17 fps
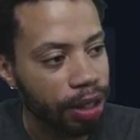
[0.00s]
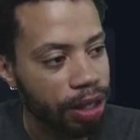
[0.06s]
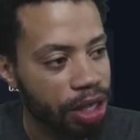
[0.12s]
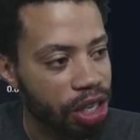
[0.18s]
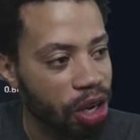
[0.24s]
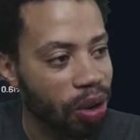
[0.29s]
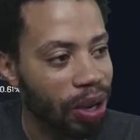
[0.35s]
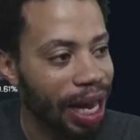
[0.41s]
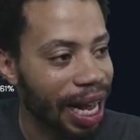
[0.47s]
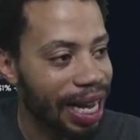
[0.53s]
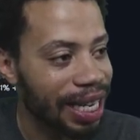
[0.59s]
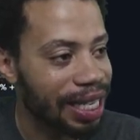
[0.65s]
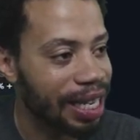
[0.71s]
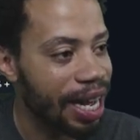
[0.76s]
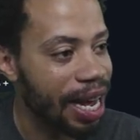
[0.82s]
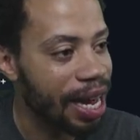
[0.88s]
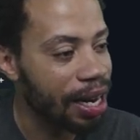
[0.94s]
So like I
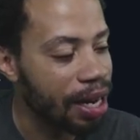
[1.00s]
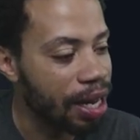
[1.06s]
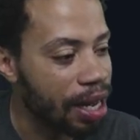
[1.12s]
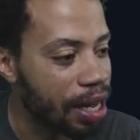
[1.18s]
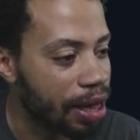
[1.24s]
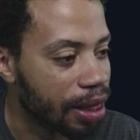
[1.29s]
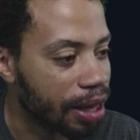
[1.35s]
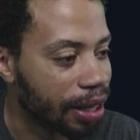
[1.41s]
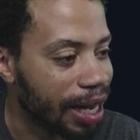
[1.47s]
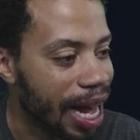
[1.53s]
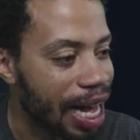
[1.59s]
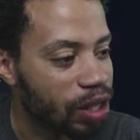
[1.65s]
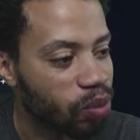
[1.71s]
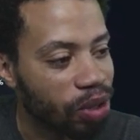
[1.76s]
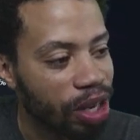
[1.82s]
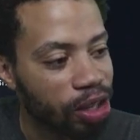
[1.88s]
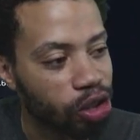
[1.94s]
said, the
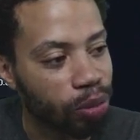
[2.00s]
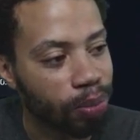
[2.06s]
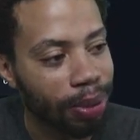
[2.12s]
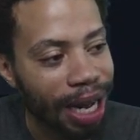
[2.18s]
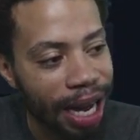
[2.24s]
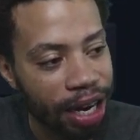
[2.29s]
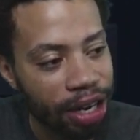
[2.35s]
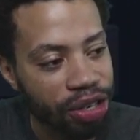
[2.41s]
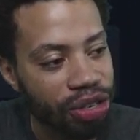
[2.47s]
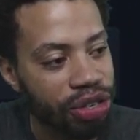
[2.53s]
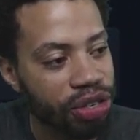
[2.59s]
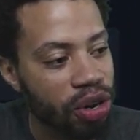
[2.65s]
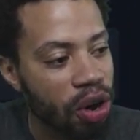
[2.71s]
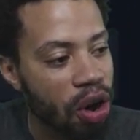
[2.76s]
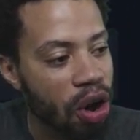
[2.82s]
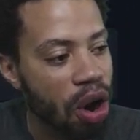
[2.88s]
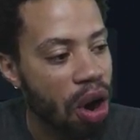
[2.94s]
last 100 buyers
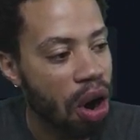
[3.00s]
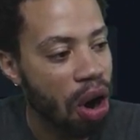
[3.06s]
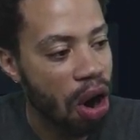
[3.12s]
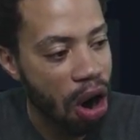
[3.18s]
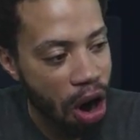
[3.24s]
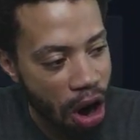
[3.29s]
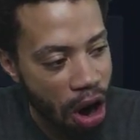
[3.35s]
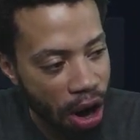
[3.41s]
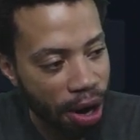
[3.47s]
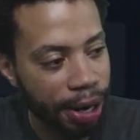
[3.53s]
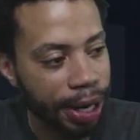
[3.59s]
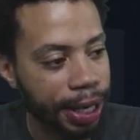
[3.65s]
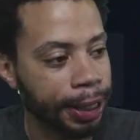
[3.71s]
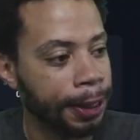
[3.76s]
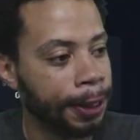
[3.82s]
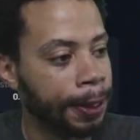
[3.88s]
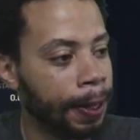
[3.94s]
are
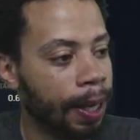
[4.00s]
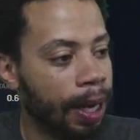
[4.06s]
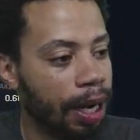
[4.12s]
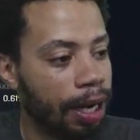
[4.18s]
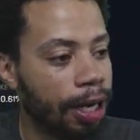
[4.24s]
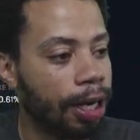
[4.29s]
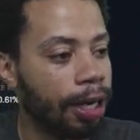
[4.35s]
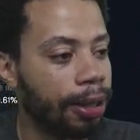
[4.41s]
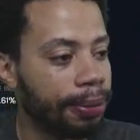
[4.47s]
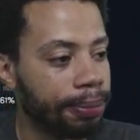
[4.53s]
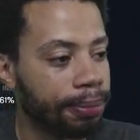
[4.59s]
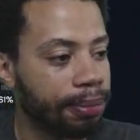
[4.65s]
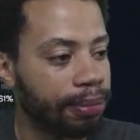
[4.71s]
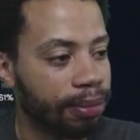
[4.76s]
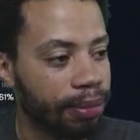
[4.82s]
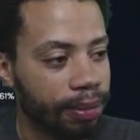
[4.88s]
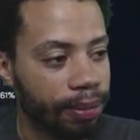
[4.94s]

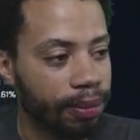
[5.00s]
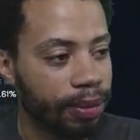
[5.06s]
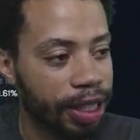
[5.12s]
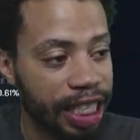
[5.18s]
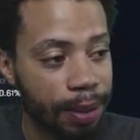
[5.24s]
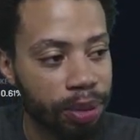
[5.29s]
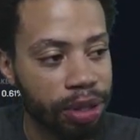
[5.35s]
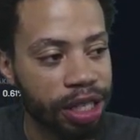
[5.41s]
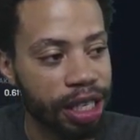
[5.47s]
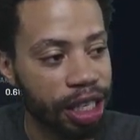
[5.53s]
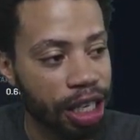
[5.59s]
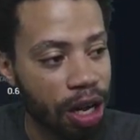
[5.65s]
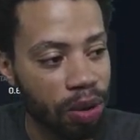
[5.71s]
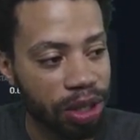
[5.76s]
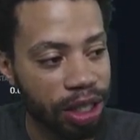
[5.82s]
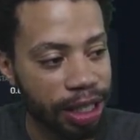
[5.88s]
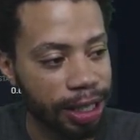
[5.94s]
10%
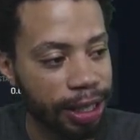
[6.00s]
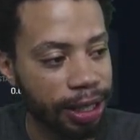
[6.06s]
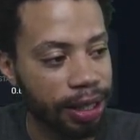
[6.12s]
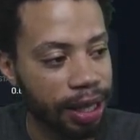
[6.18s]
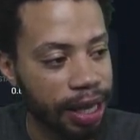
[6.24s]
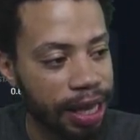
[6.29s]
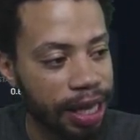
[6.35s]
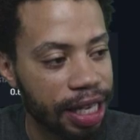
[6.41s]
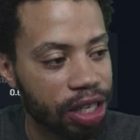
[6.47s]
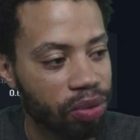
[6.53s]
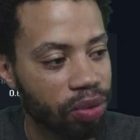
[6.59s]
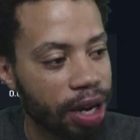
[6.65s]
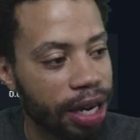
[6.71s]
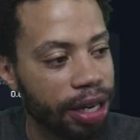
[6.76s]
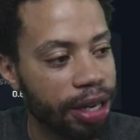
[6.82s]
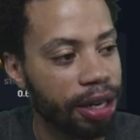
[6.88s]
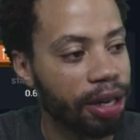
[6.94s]
goes to this
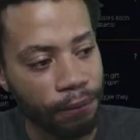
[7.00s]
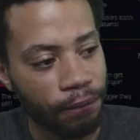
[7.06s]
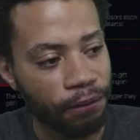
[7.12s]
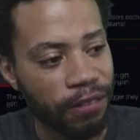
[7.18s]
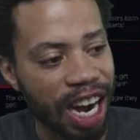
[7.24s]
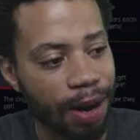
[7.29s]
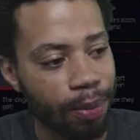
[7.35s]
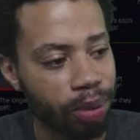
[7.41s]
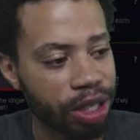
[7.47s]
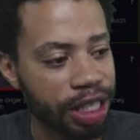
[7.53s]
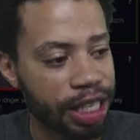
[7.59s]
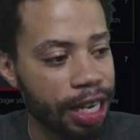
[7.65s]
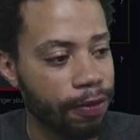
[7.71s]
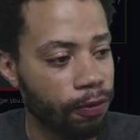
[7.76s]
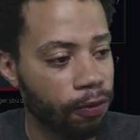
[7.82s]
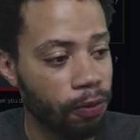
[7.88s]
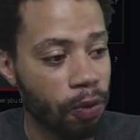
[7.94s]
right here.
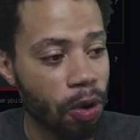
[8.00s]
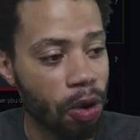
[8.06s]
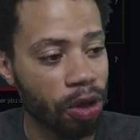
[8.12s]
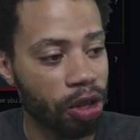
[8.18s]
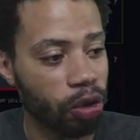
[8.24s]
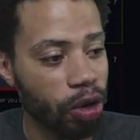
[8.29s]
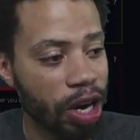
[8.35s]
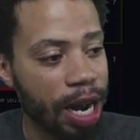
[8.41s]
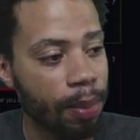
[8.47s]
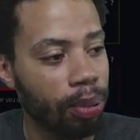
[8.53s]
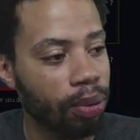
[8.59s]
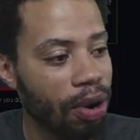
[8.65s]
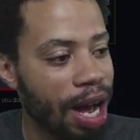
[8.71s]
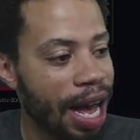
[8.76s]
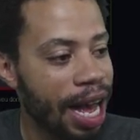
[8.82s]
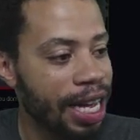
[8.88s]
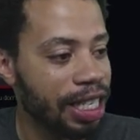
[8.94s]
5% for the grand
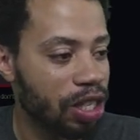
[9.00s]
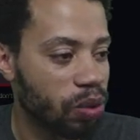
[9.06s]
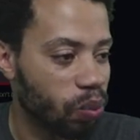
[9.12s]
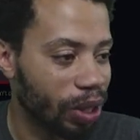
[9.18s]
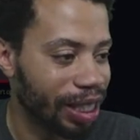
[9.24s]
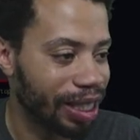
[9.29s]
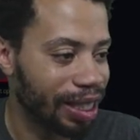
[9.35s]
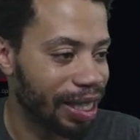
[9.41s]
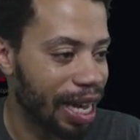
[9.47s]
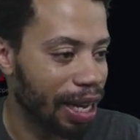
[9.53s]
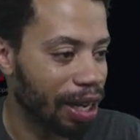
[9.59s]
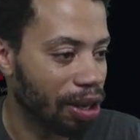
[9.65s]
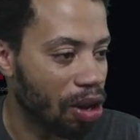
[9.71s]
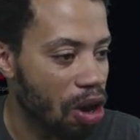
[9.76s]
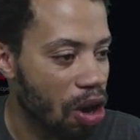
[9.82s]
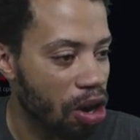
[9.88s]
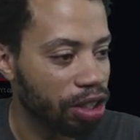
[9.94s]
prize, which is that
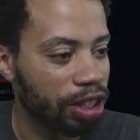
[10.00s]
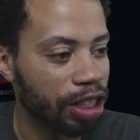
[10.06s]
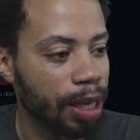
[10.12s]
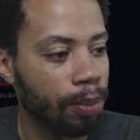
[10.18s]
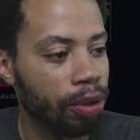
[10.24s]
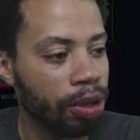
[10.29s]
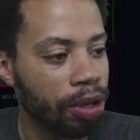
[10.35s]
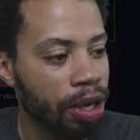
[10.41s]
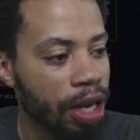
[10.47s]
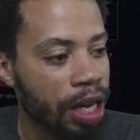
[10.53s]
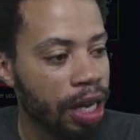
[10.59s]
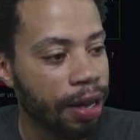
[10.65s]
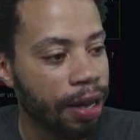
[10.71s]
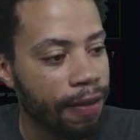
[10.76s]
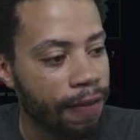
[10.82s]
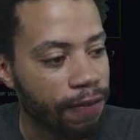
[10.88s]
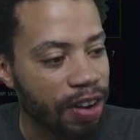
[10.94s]
large number,
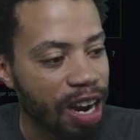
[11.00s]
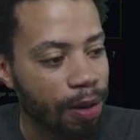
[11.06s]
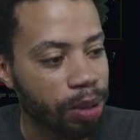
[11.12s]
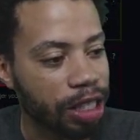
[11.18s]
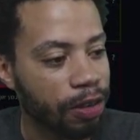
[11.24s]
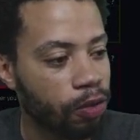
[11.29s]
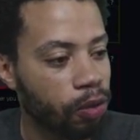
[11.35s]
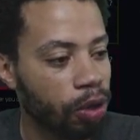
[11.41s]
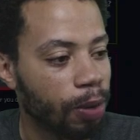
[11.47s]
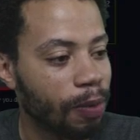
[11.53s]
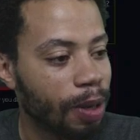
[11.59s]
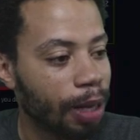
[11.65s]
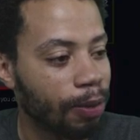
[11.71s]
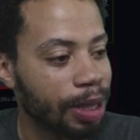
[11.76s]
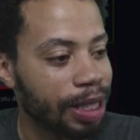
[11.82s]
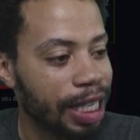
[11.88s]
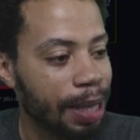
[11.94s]
5% for
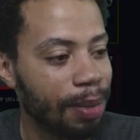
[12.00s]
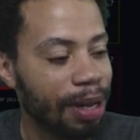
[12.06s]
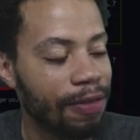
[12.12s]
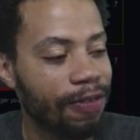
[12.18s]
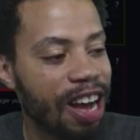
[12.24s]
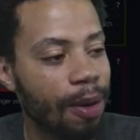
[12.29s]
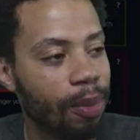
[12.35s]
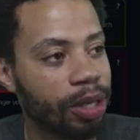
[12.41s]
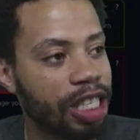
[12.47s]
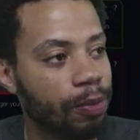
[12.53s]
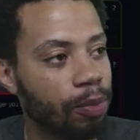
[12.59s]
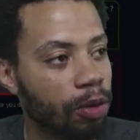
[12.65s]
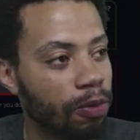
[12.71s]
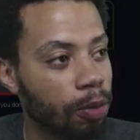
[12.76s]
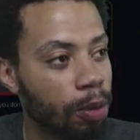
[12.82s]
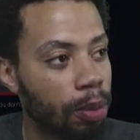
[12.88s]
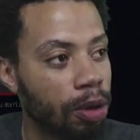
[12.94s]
development team, and
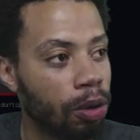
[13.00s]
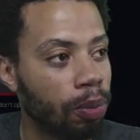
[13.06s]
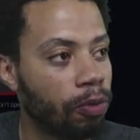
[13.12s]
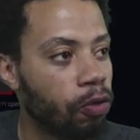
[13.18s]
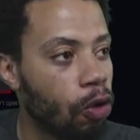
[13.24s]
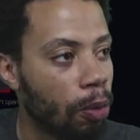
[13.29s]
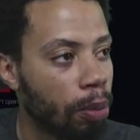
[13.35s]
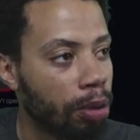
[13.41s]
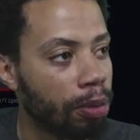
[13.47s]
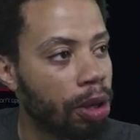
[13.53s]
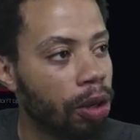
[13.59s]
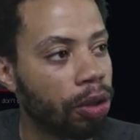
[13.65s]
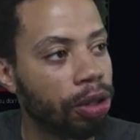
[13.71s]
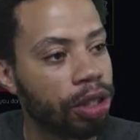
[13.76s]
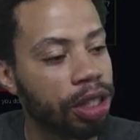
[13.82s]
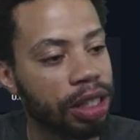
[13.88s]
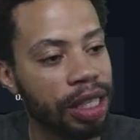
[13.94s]
5% for
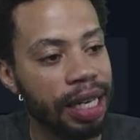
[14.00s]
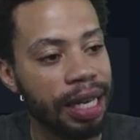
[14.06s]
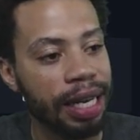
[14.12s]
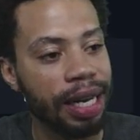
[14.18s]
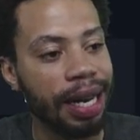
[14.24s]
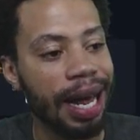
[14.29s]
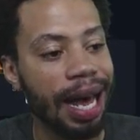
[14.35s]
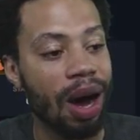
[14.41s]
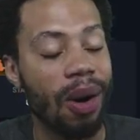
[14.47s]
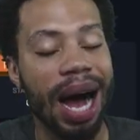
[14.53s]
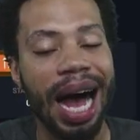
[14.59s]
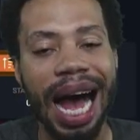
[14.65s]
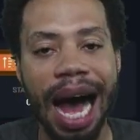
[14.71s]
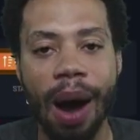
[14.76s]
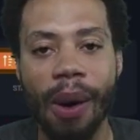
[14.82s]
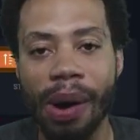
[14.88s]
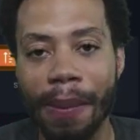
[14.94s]
promoters. Now,
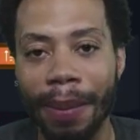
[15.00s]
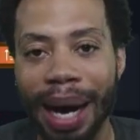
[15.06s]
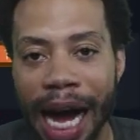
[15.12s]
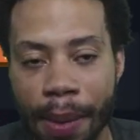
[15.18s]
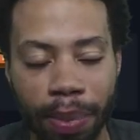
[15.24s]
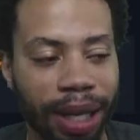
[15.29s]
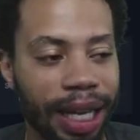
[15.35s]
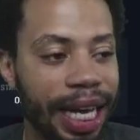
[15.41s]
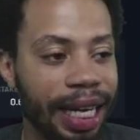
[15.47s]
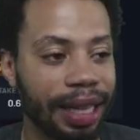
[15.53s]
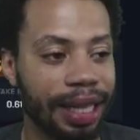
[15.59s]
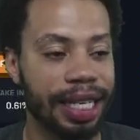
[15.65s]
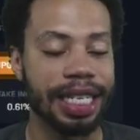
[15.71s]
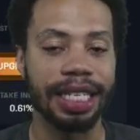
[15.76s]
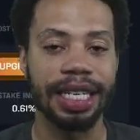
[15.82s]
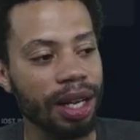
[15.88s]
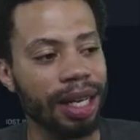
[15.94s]
how am I playing
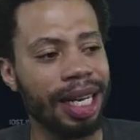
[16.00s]
this?